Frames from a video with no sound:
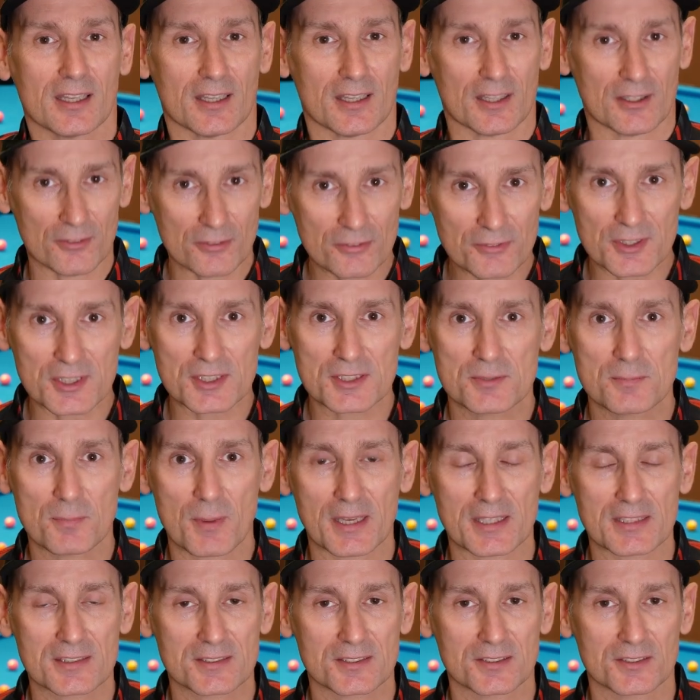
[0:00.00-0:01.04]
if this
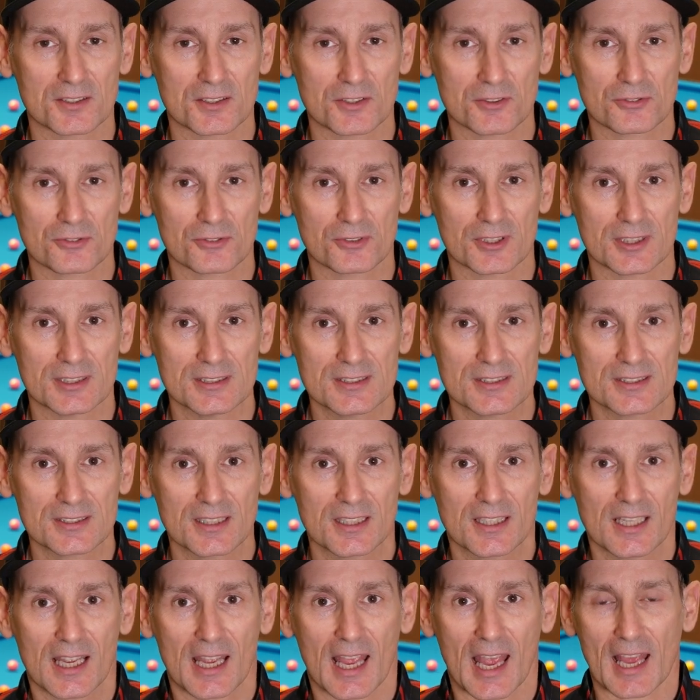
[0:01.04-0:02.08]
makes a difference
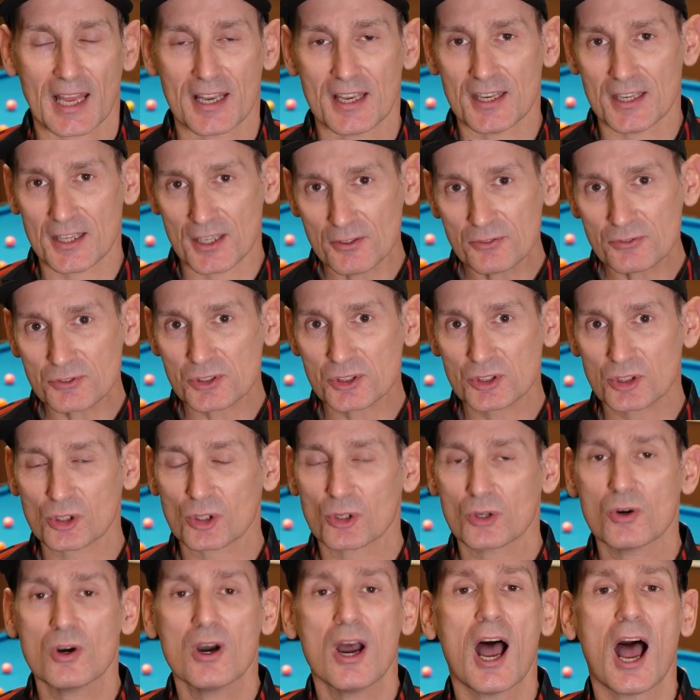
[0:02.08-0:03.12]
and if
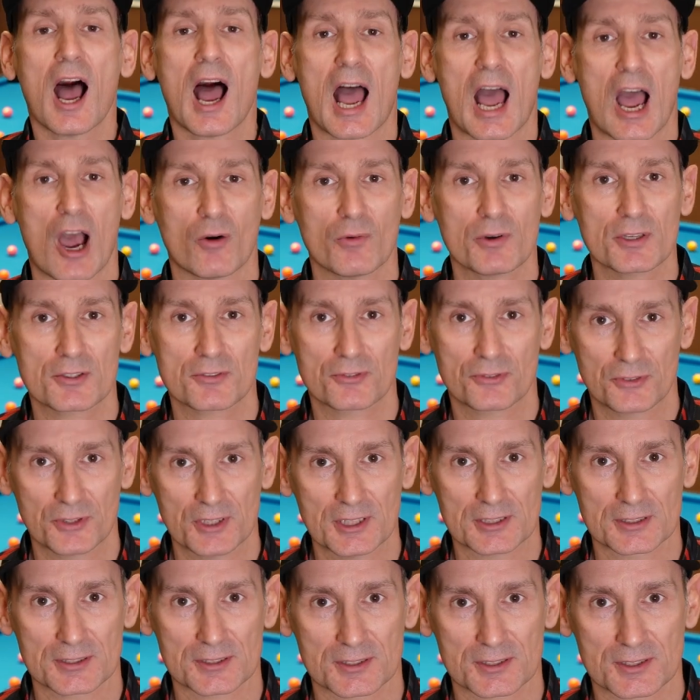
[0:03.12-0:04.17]
so, how it
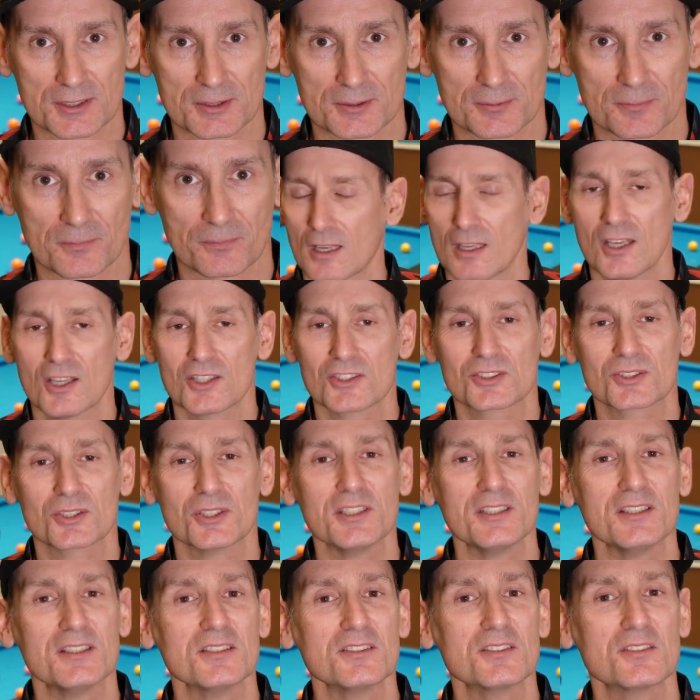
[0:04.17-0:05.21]
feels. So
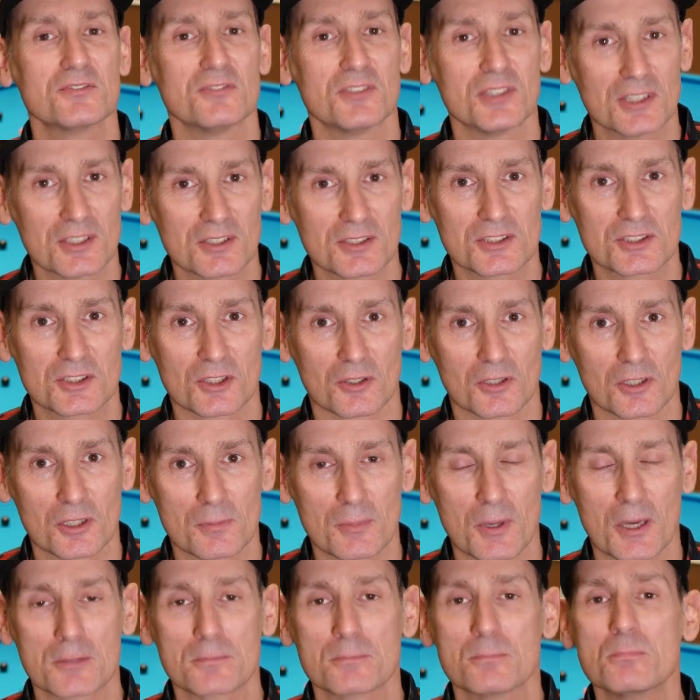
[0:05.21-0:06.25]
in this video, it's all
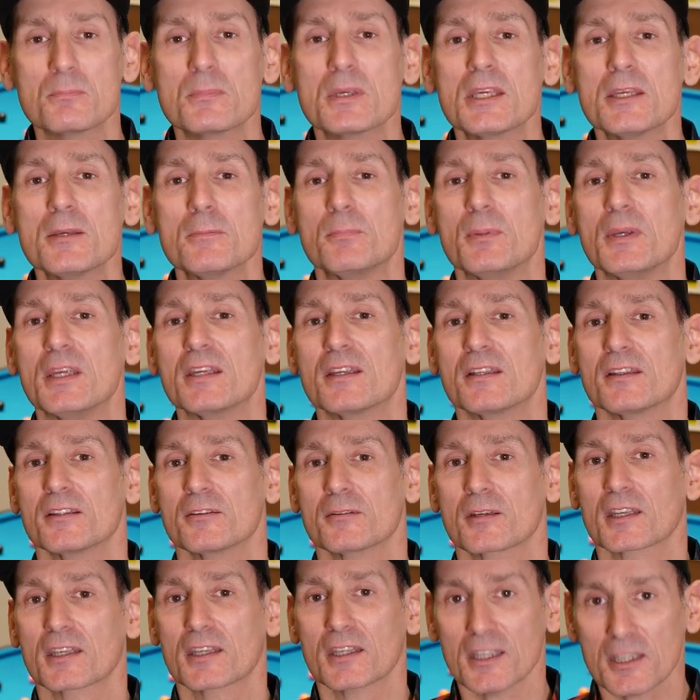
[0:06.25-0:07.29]
about me being
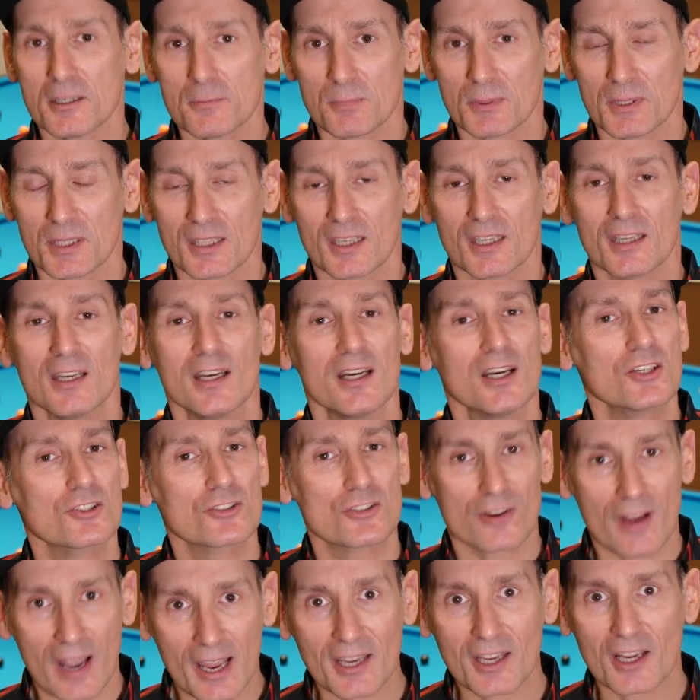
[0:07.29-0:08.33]
the guinea pig,
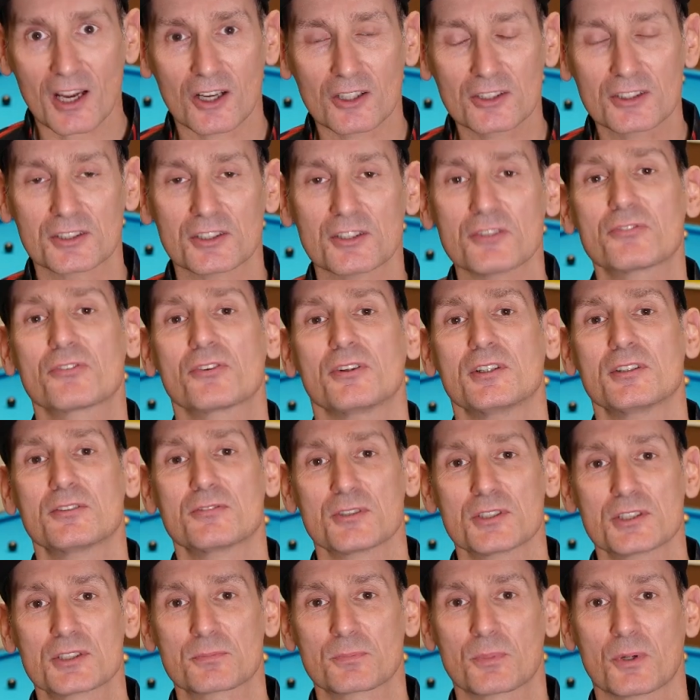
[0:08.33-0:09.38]
trying out different
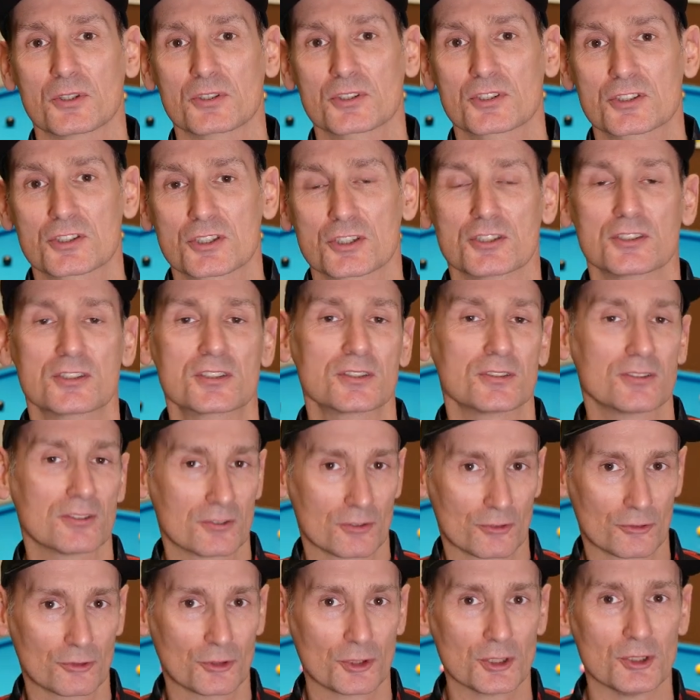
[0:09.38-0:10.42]
wrist postures
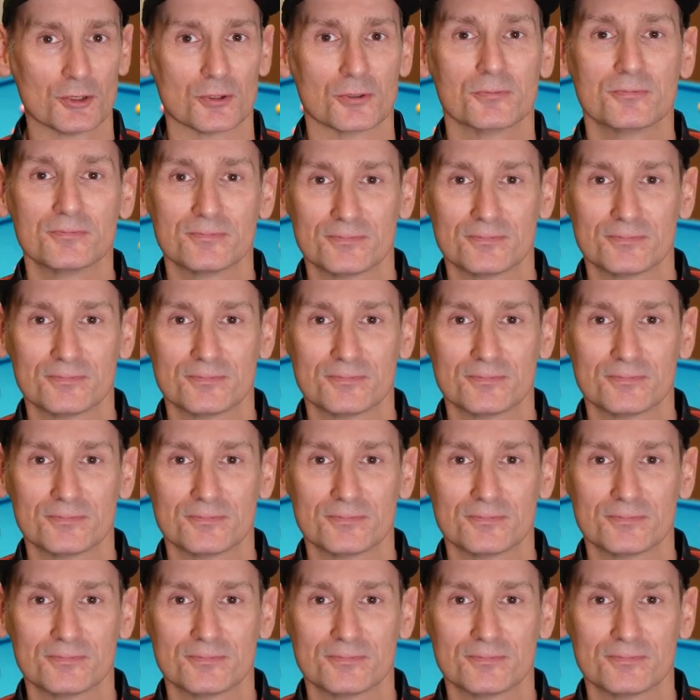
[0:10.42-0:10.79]
for you.